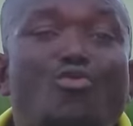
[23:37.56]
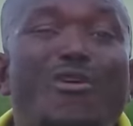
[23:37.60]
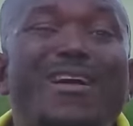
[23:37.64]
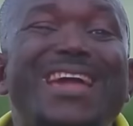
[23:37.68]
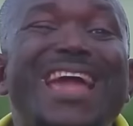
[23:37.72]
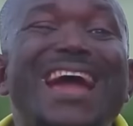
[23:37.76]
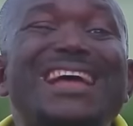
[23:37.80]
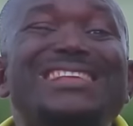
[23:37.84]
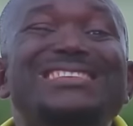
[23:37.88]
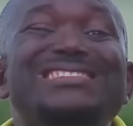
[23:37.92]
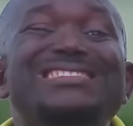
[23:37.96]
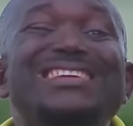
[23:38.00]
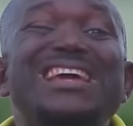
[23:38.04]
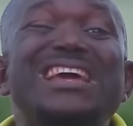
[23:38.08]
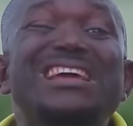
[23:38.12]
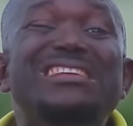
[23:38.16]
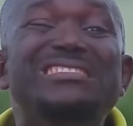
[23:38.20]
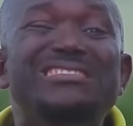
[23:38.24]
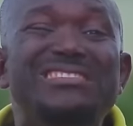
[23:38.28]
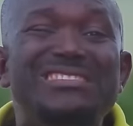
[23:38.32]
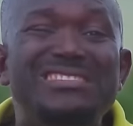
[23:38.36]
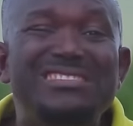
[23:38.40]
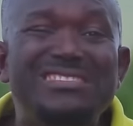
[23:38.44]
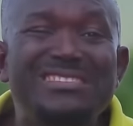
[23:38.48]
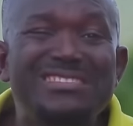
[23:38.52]
rugged
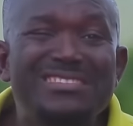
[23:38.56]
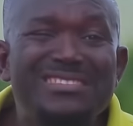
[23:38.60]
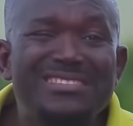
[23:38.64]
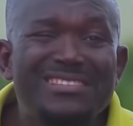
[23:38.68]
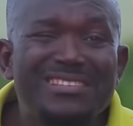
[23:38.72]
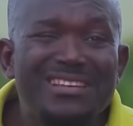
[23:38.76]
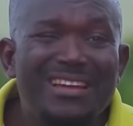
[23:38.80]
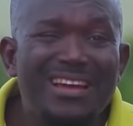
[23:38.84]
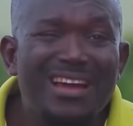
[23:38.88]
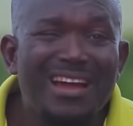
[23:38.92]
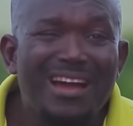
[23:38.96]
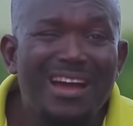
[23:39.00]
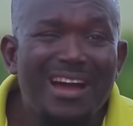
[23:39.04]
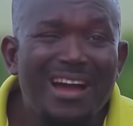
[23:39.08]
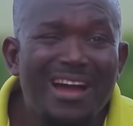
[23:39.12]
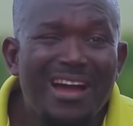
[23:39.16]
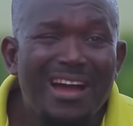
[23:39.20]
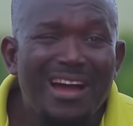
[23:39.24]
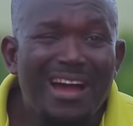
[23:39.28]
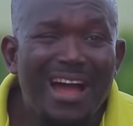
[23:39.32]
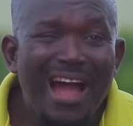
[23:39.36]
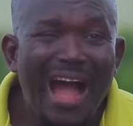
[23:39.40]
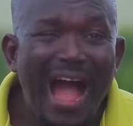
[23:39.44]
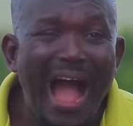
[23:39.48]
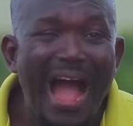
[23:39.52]
genes.
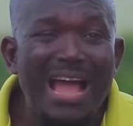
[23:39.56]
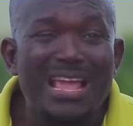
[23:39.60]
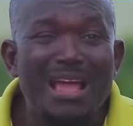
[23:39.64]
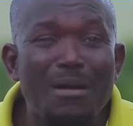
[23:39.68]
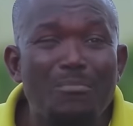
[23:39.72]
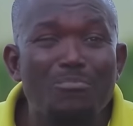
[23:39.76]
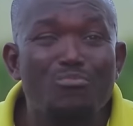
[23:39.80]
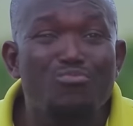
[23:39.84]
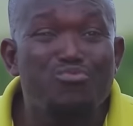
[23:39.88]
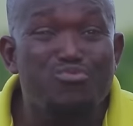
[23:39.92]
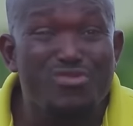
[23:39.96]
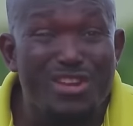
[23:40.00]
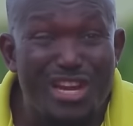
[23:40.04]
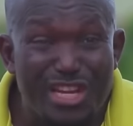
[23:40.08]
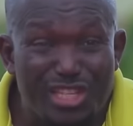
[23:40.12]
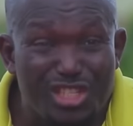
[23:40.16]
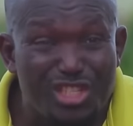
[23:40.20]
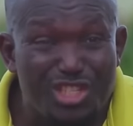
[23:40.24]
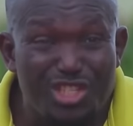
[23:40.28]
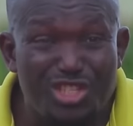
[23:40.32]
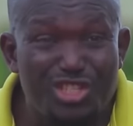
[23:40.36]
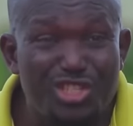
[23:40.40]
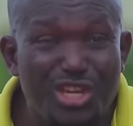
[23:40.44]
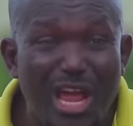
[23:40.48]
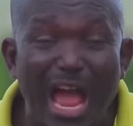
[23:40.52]
I am
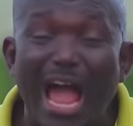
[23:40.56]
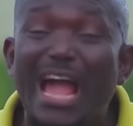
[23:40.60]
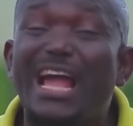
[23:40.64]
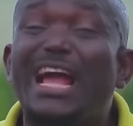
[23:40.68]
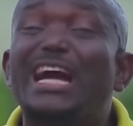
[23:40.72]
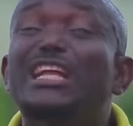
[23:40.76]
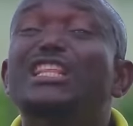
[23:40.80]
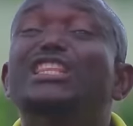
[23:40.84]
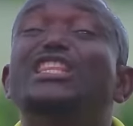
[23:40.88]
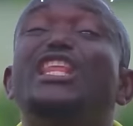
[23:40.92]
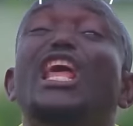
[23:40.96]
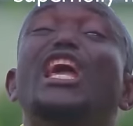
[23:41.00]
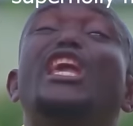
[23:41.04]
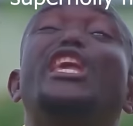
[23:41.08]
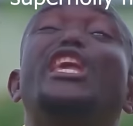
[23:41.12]
rich. I can